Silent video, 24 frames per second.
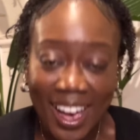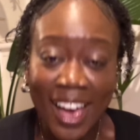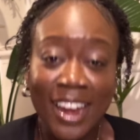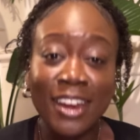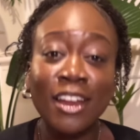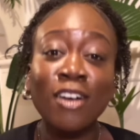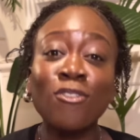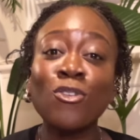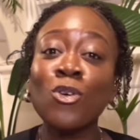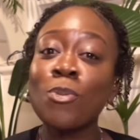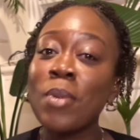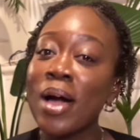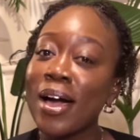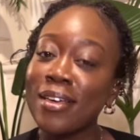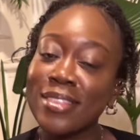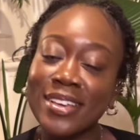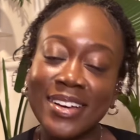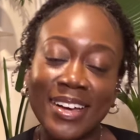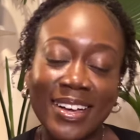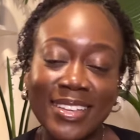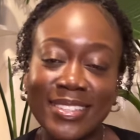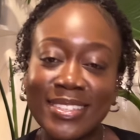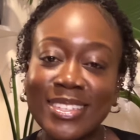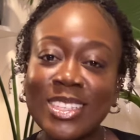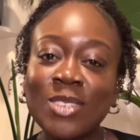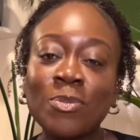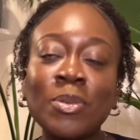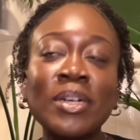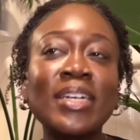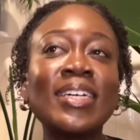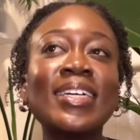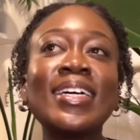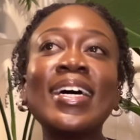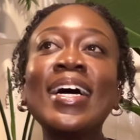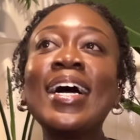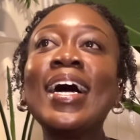I love all my other cousins,
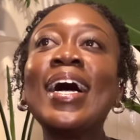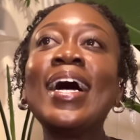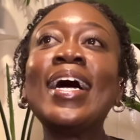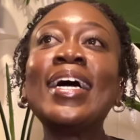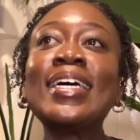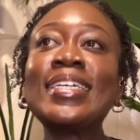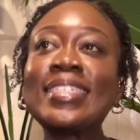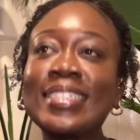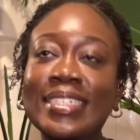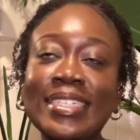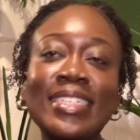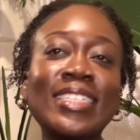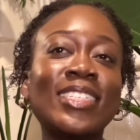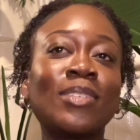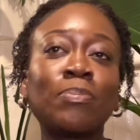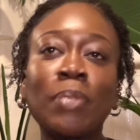but she's